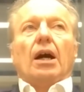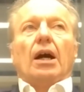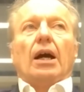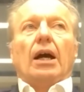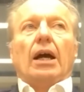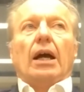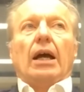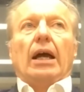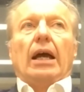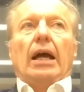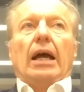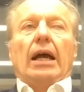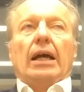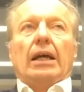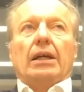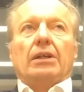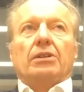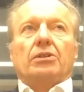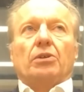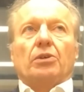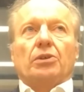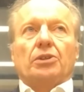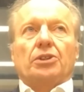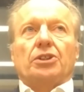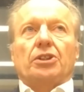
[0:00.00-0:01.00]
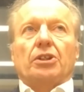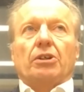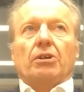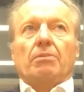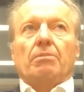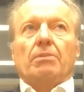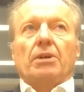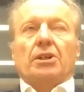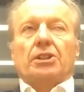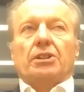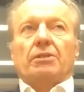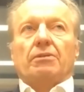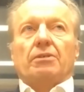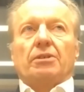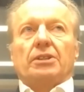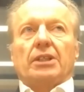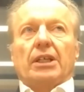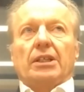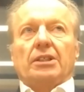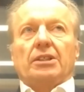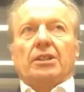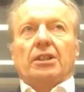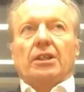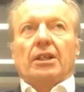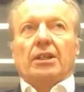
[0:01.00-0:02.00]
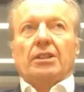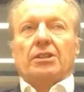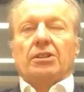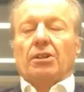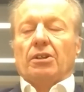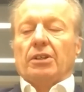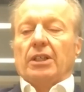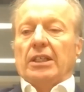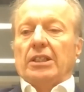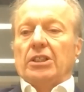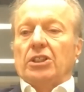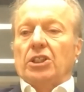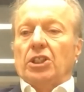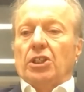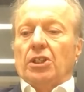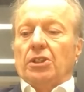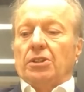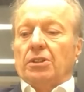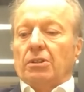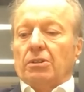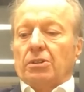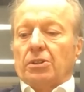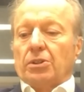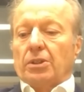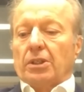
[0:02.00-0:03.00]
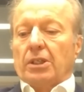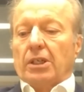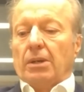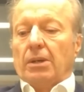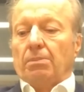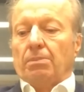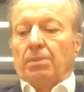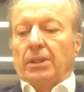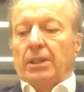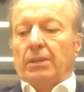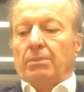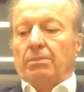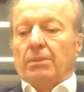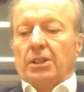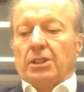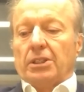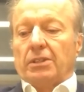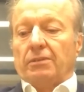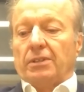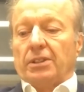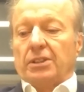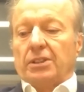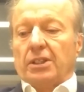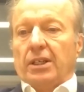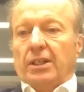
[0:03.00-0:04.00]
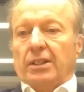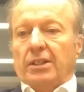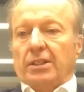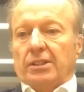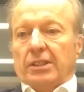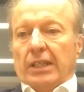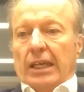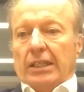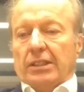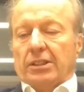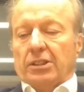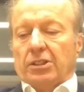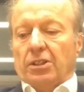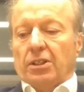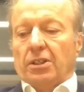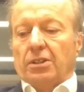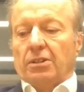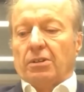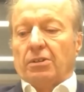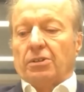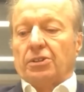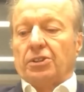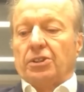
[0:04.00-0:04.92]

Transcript: And also much of the data is not internal to a company, much of it is external.